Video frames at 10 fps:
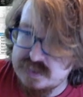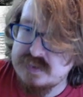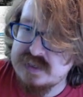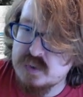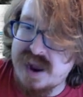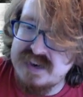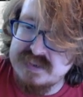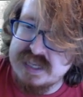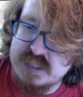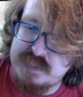That's right.
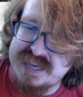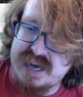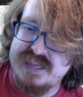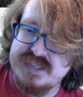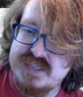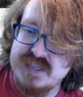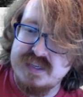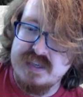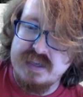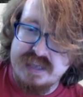It's because
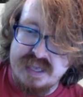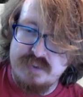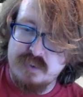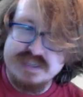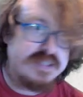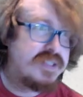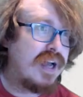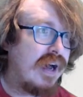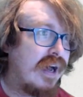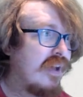it was
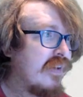the